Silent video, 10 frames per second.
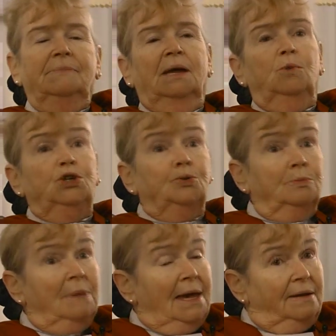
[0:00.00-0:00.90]
which were
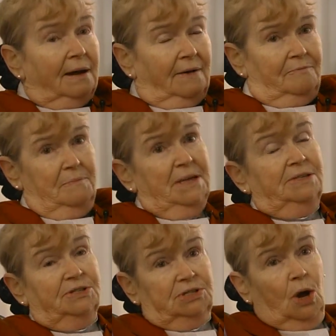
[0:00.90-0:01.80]
made of big
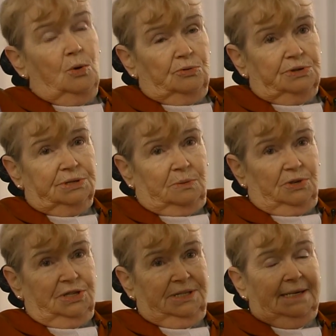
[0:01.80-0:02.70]
stones that were
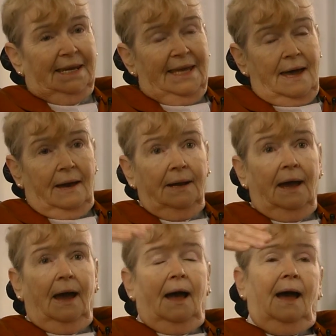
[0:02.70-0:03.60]
sticking out.
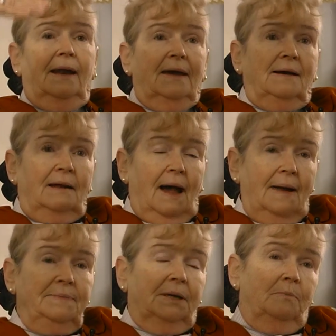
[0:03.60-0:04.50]
And I
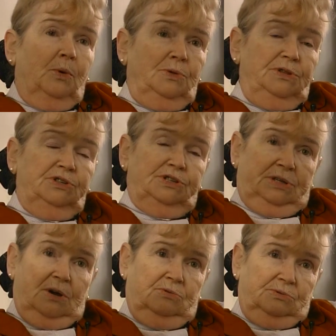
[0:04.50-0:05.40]
climbed up on the
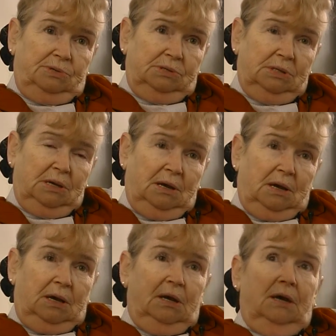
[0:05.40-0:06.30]
stones
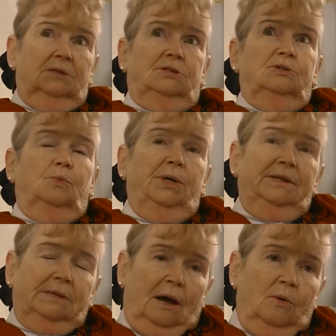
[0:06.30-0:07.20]
to the
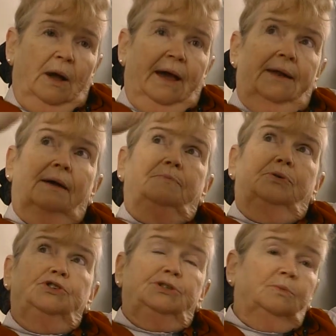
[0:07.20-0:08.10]
window, and I
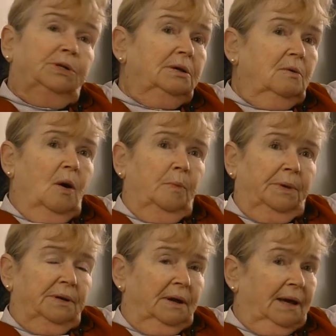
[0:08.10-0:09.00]
pushed the window
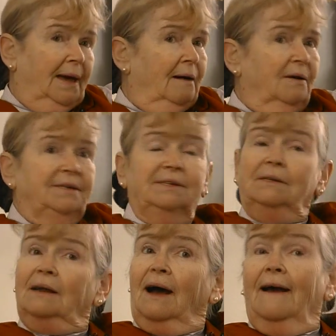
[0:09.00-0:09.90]
open. How I did
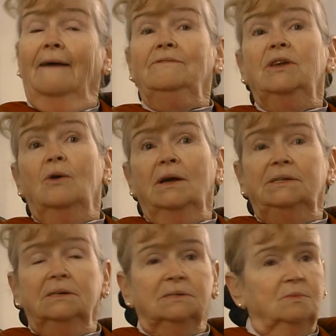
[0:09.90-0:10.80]
it, I have no
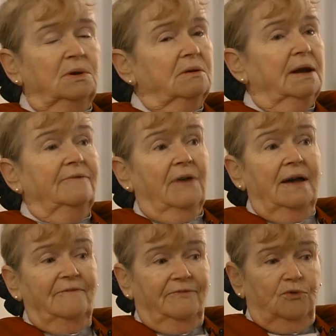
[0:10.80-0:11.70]
idea. So I wonder if I
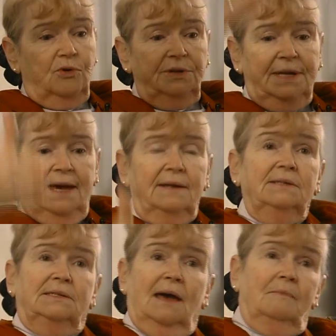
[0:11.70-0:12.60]
had fallen down
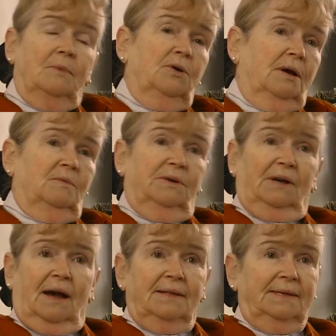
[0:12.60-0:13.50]
into that moat, I would have
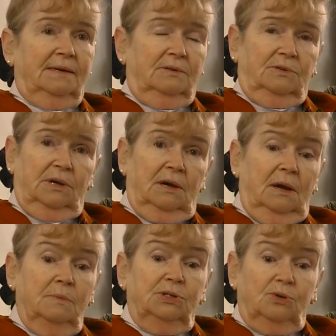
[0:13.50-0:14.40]
gotten killed.
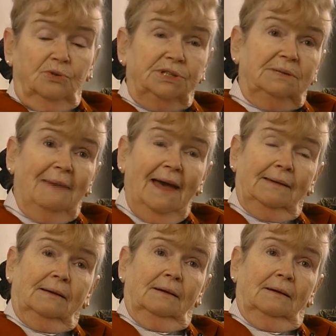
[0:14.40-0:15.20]
It was all cement.